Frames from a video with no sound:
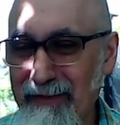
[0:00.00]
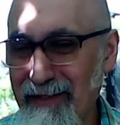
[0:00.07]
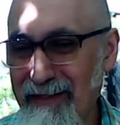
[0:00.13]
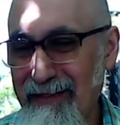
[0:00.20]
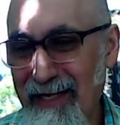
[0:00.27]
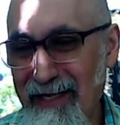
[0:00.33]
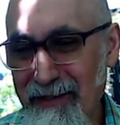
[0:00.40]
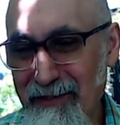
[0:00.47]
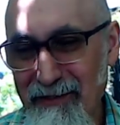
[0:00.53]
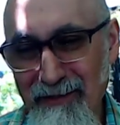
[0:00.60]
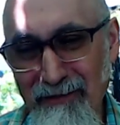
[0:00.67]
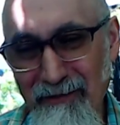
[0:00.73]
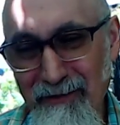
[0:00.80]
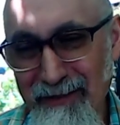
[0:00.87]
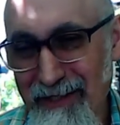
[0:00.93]
attached
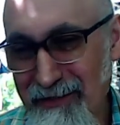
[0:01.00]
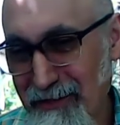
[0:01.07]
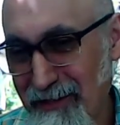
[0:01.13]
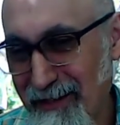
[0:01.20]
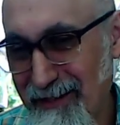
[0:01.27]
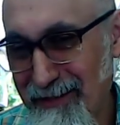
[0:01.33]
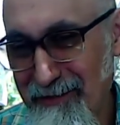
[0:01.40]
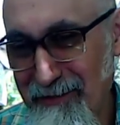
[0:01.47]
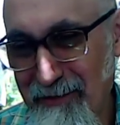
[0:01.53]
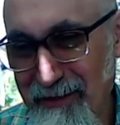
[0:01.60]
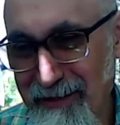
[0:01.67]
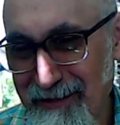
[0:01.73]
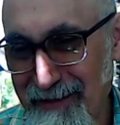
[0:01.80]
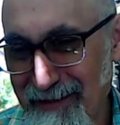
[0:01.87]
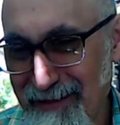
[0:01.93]
and all that jazz, right?